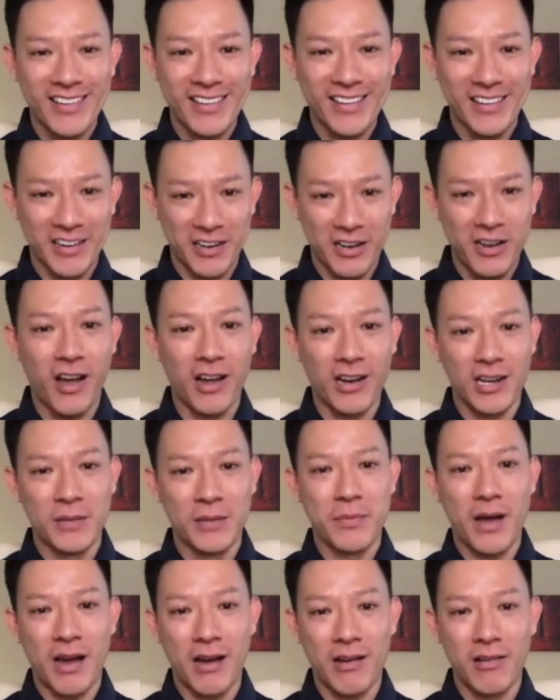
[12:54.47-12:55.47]
a lot
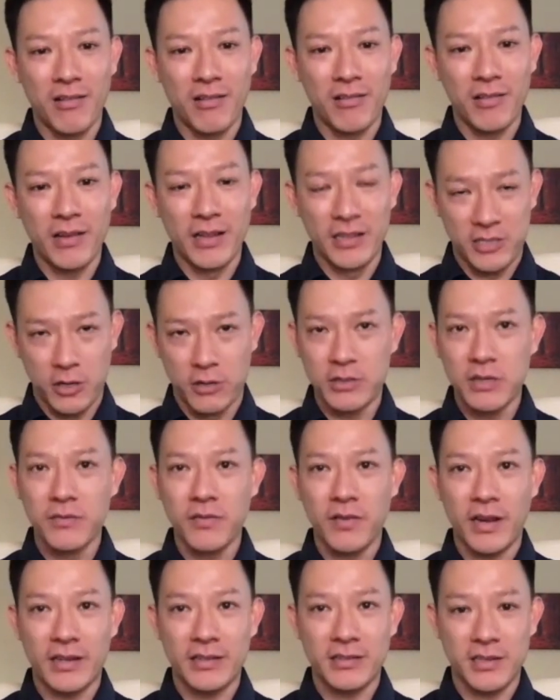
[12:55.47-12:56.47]
about in terms of
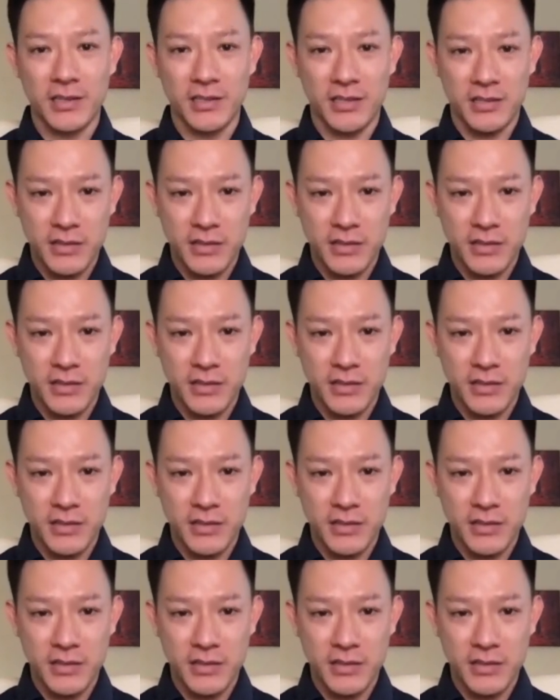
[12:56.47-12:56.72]
like the